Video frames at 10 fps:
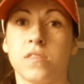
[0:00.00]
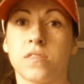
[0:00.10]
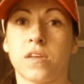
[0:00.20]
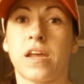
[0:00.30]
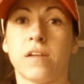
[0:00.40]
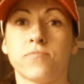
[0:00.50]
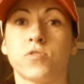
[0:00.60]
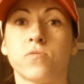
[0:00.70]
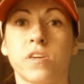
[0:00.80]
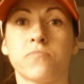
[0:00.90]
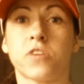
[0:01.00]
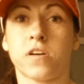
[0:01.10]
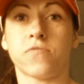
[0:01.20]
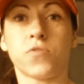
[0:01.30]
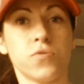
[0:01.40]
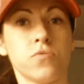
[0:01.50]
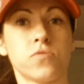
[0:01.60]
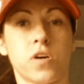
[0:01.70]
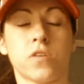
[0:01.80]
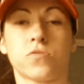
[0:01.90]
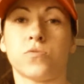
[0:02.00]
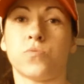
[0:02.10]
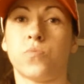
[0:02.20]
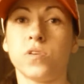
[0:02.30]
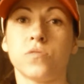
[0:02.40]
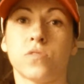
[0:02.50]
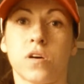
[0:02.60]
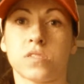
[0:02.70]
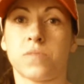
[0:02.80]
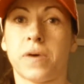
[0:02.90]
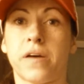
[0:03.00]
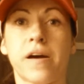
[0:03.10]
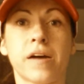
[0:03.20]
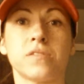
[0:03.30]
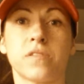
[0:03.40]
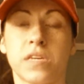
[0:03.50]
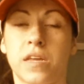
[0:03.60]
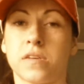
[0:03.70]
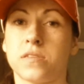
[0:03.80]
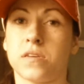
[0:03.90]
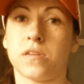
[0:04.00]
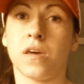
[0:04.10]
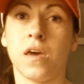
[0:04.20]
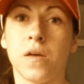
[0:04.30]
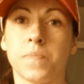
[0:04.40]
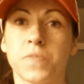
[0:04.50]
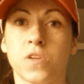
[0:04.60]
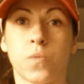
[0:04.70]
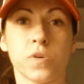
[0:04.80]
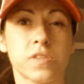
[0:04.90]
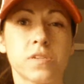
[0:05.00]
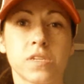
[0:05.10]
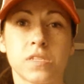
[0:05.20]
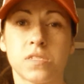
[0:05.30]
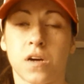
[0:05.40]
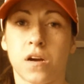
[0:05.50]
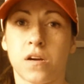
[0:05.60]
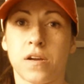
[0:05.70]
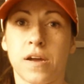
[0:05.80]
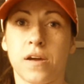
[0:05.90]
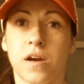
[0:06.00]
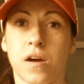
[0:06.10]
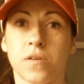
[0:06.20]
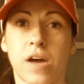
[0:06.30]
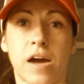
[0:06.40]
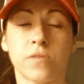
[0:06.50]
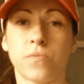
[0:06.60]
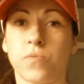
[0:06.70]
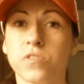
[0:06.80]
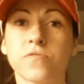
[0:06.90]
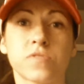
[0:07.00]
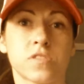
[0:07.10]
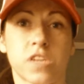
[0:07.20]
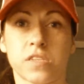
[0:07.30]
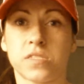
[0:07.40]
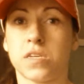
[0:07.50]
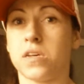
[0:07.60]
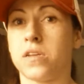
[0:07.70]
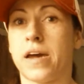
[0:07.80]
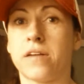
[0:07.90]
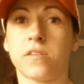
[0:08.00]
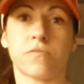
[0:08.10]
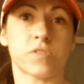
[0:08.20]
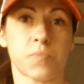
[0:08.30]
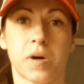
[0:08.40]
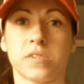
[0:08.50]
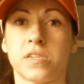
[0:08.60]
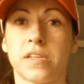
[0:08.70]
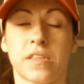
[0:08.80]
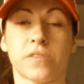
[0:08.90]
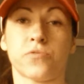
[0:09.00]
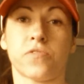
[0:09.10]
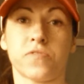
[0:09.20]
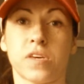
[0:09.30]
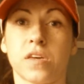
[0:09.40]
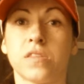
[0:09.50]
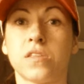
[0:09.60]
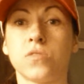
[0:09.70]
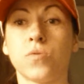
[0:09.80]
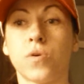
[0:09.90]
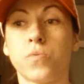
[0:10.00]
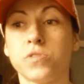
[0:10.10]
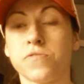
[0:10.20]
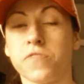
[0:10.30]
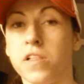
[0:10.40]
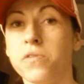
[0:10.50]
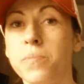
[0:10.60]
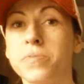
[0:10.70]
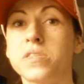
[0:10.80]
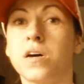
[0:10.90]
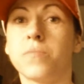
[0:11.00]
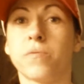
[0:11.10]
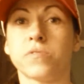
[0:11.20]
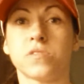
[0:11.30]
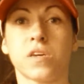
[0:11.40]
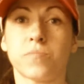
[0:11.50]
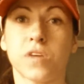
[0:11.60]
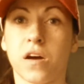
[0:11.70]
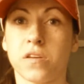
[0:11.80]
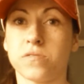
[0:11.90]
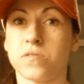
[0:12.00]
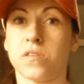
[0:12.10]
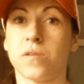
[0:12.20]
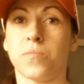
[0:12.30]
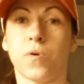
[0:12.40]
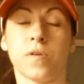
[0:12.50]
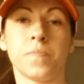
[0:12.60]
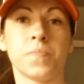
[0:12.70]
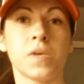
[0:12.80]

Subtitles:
that helps you keep track of who you talked to, what you talked about, how you connected, what their needs are, what you suggested, how they responded, and that sort of thing. And then you know when to follow up with them and when to keep talking to them, or